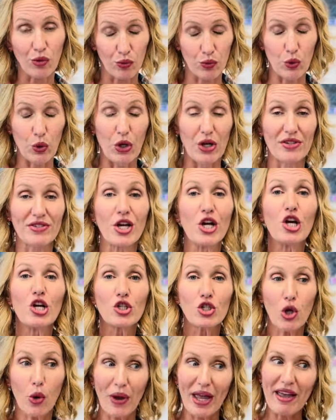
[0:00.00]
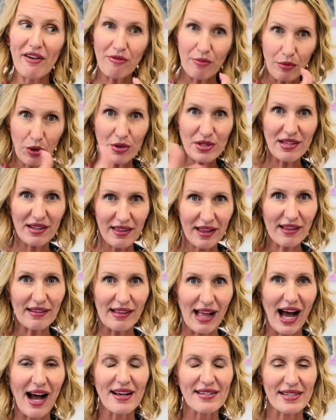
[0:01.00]
the rules. So if most of the
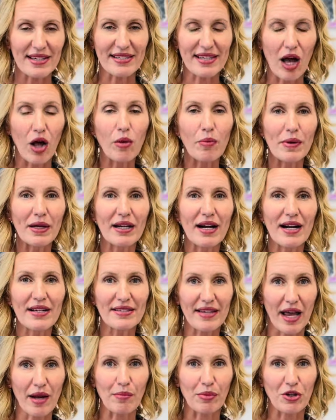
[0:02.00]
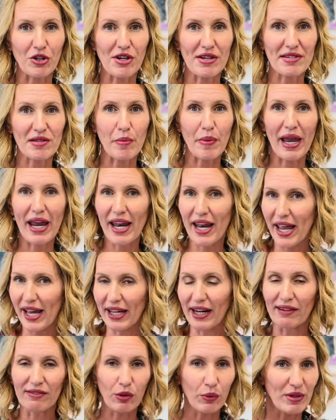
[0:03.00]
class is helping us and participating
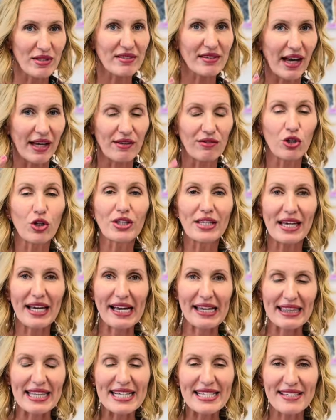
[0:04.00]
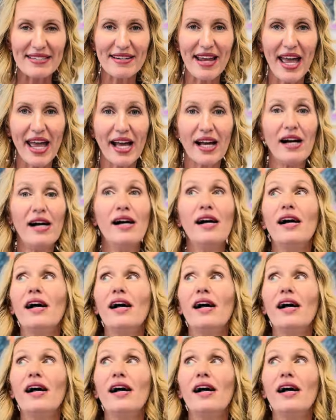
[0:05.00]
and everyone's kind of looking and listening,